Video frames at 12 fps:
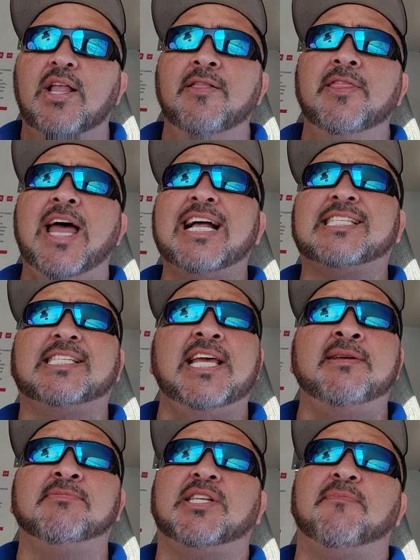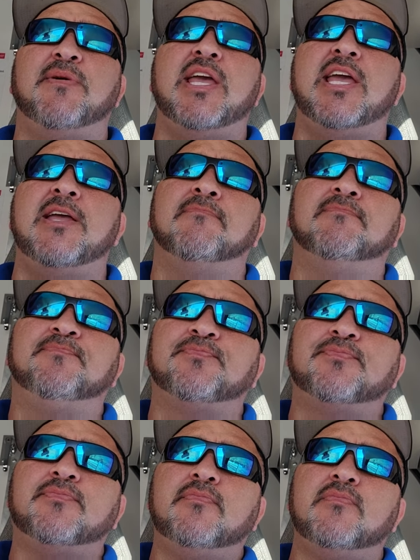That seems to be
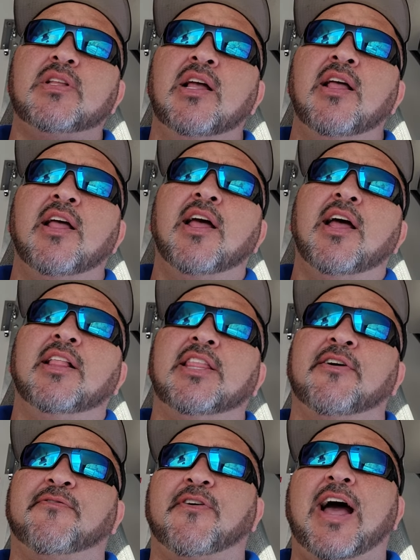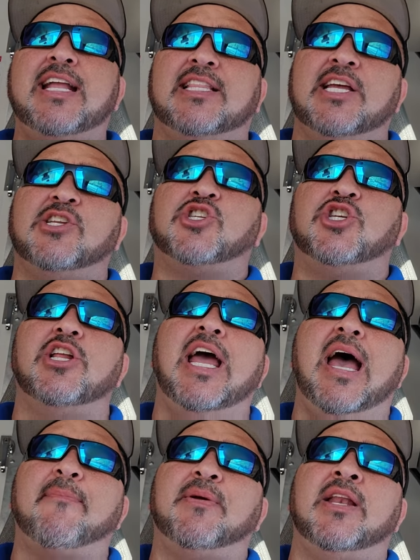the fight that should
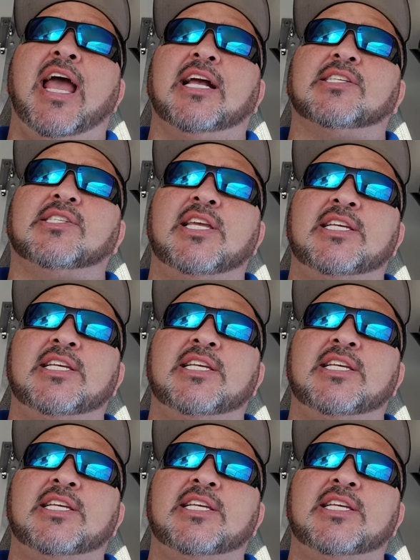happen next.